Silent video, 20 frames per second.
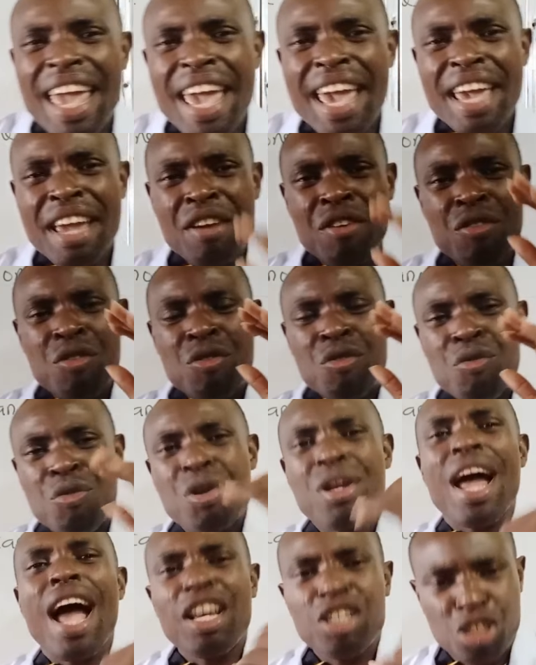a
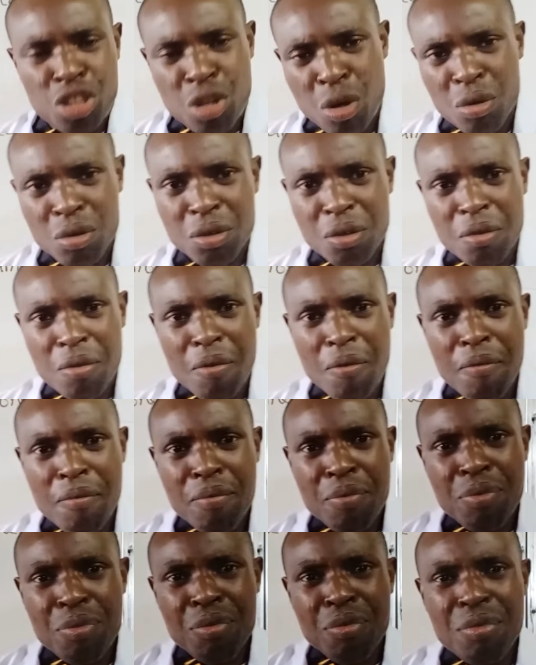reaction
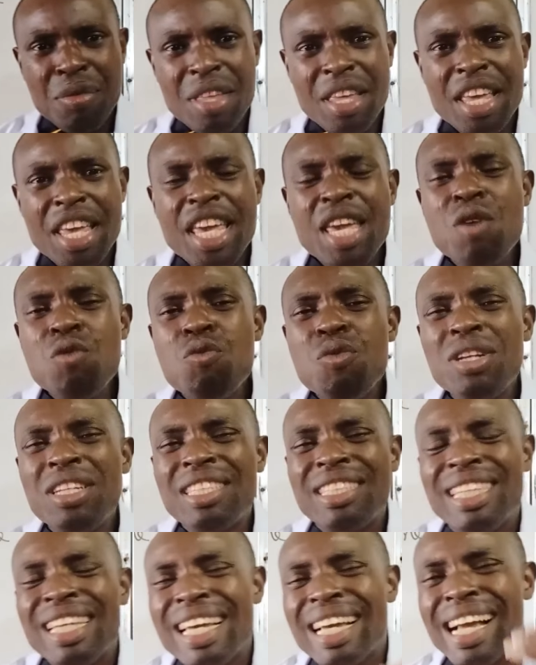in
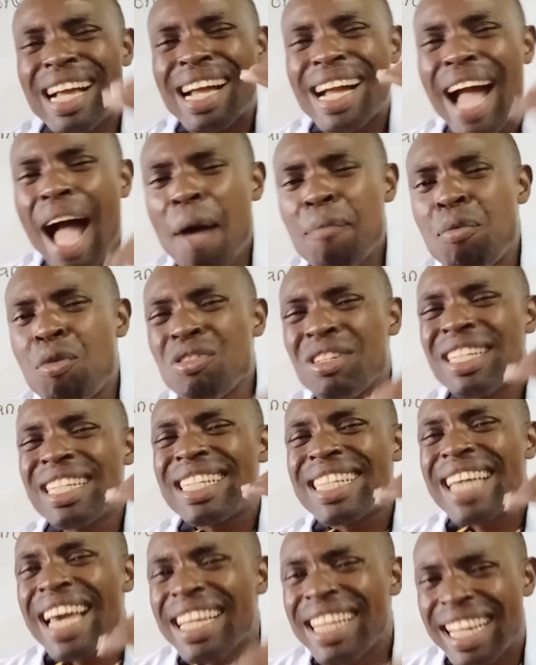which the carbon
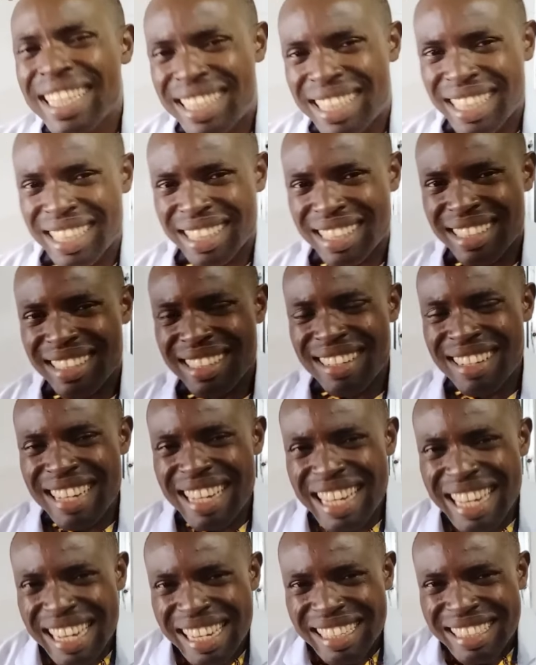skeleton
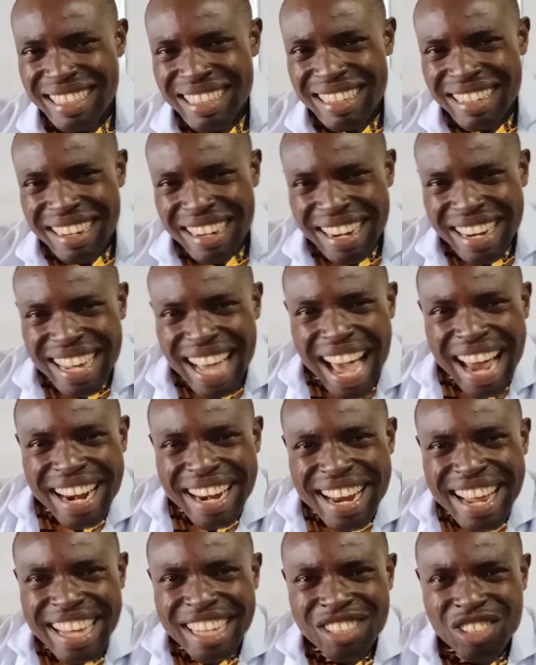is
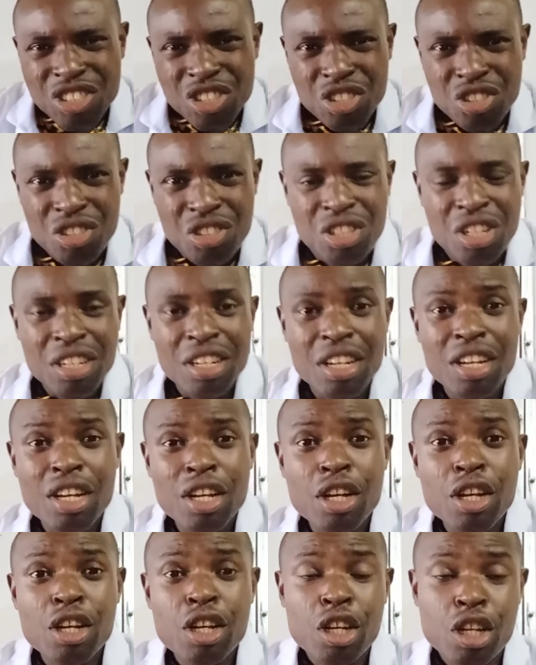rearranged
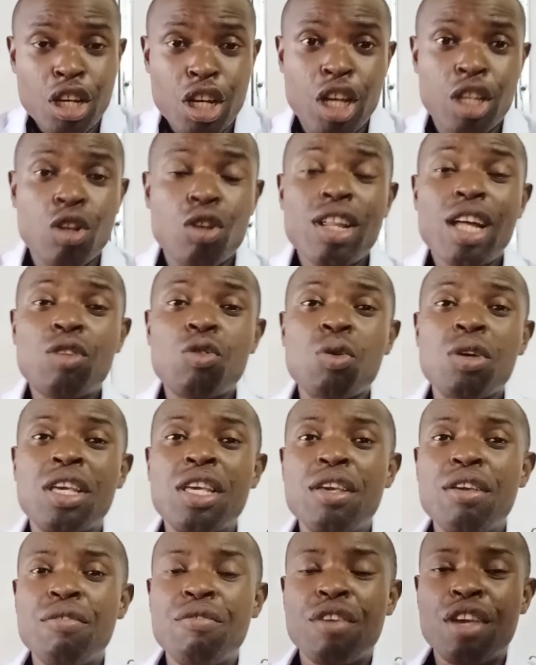in order to
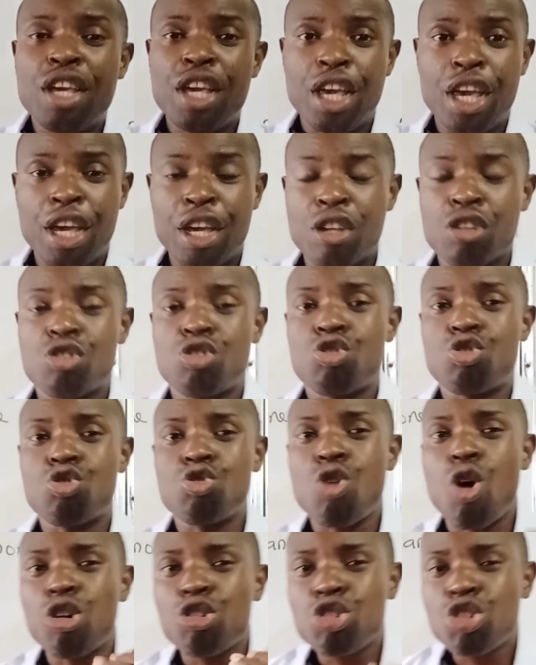give a
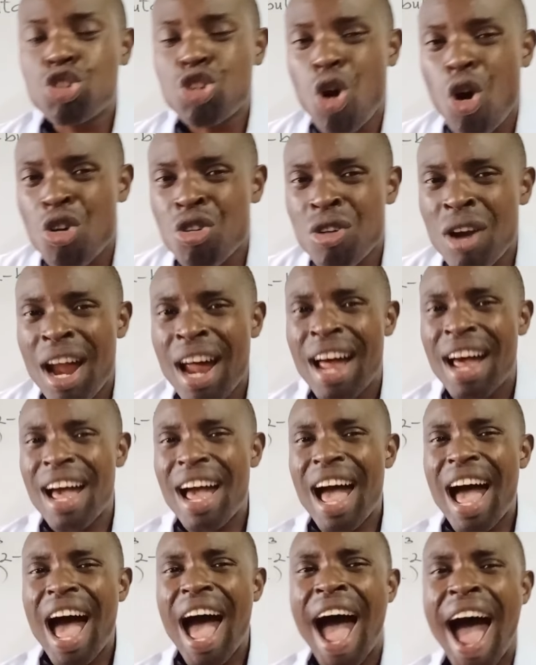structural
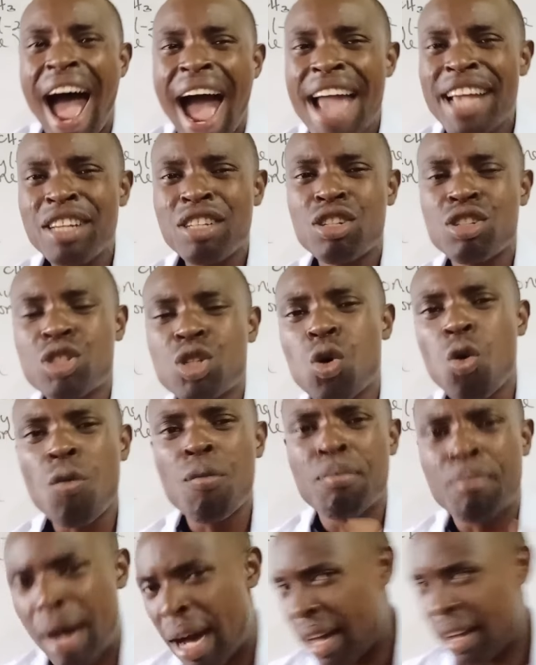
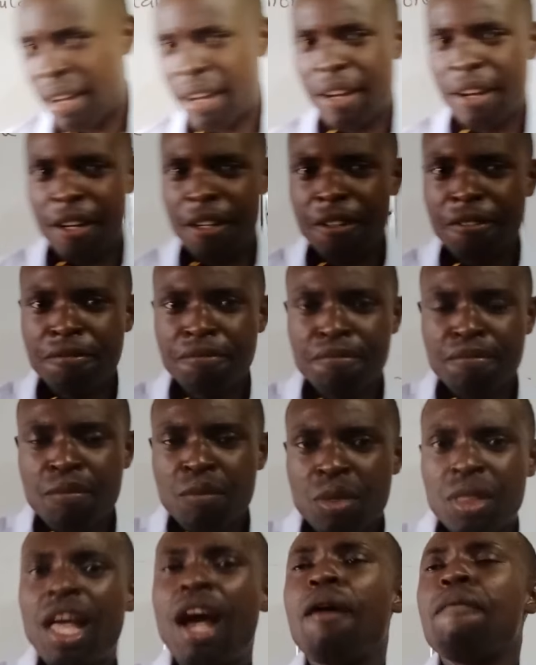isomer.
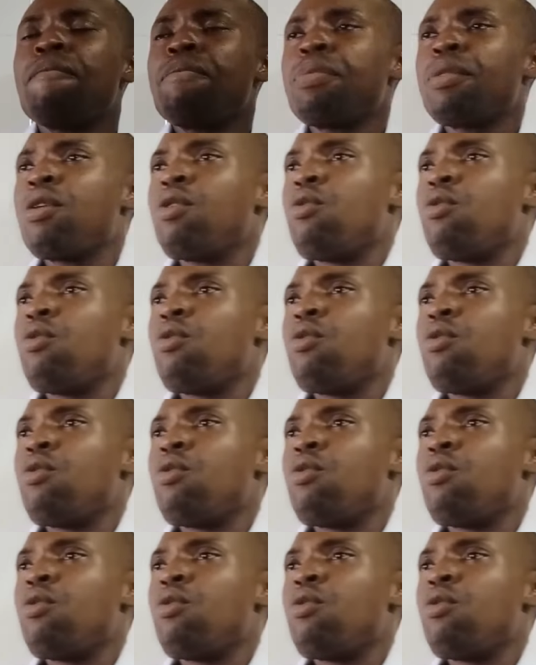Now,